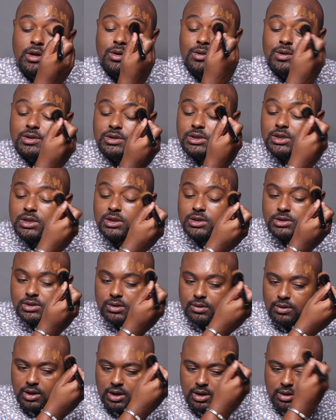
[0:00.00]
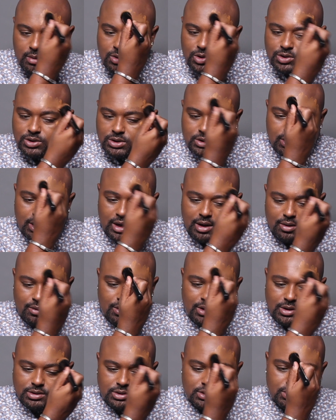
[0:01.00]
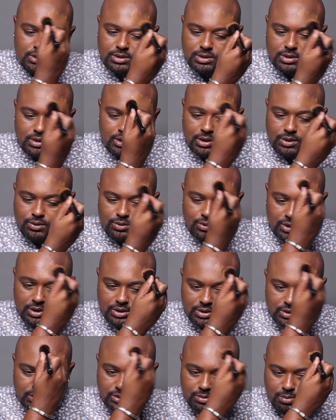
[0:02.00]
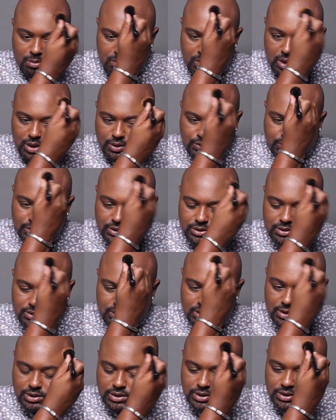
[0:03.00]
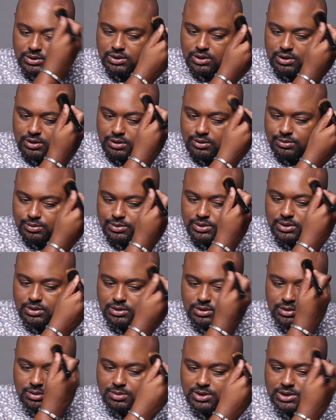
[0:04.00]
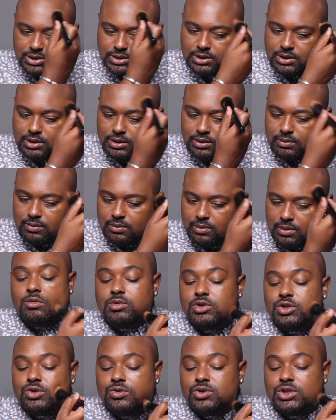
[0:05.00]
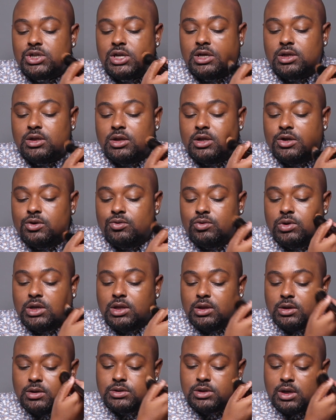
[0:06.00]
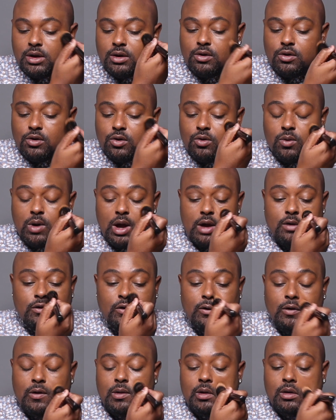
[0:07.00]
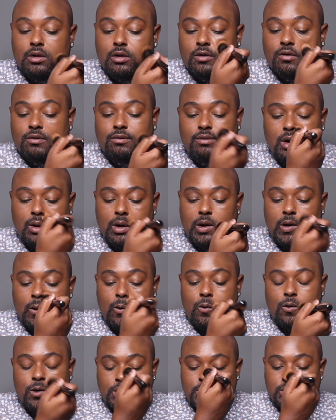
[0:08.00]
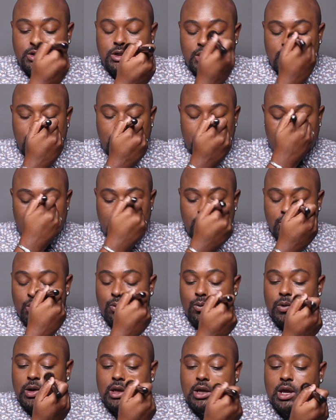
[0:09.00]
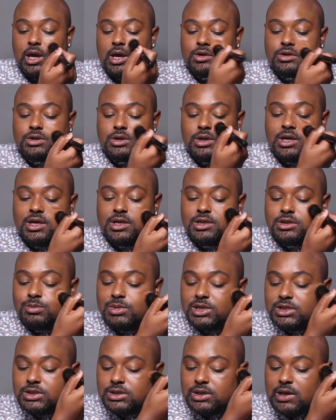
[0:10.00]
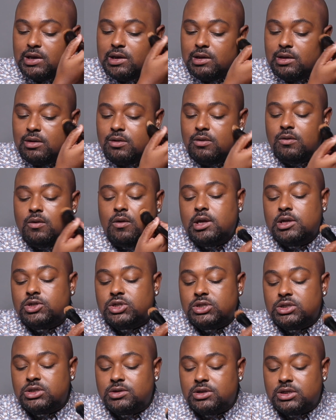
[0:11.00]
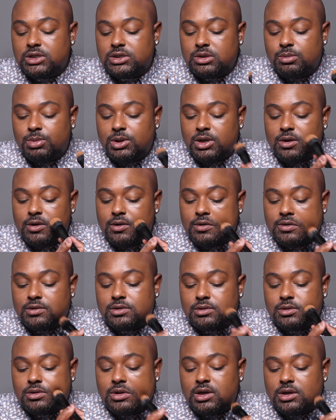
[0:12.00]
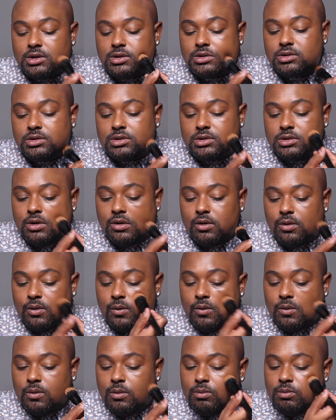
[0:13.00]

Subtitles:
you can see this on camera, just how it just literally just melts and dissolves into my skin. The original shade literally looks like a corrector. It looks very orangey, but when it actually hits my skin, it just disappears. That is so